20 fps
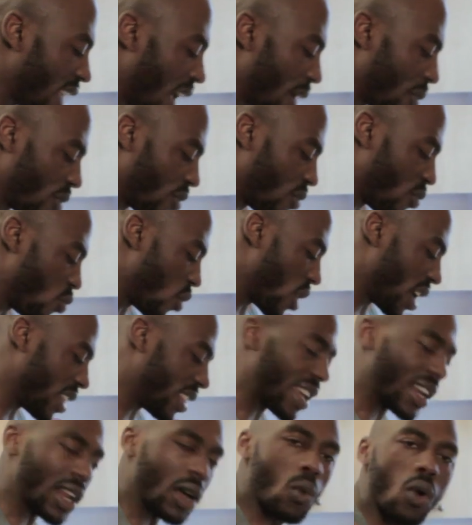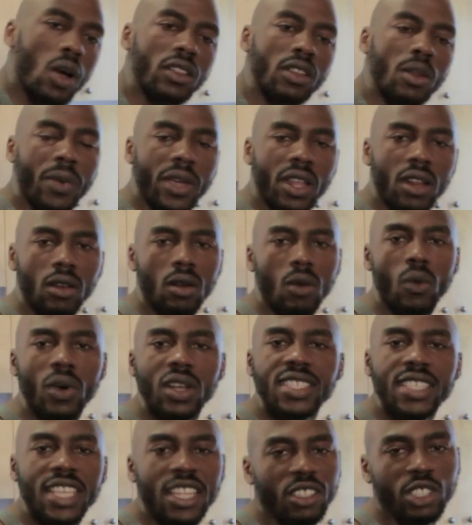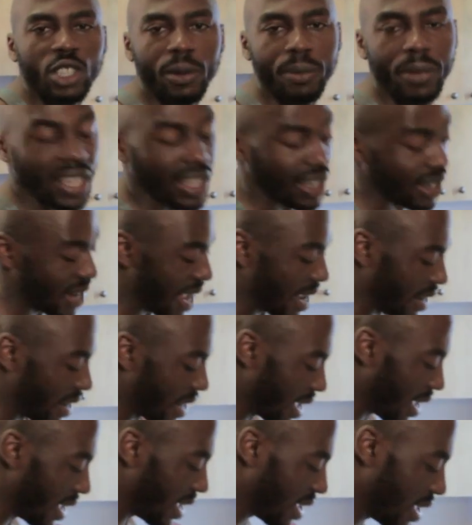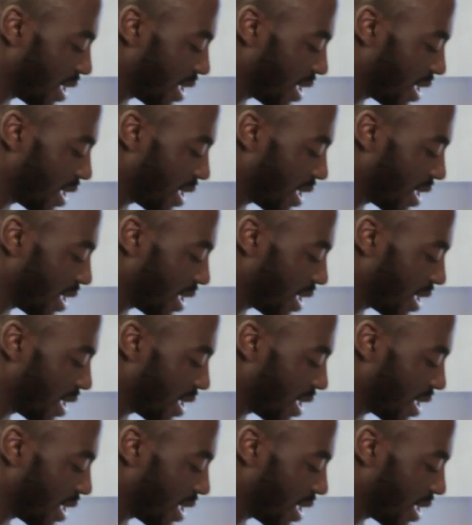type of bread that I want depending on what sandwich I'm making that day.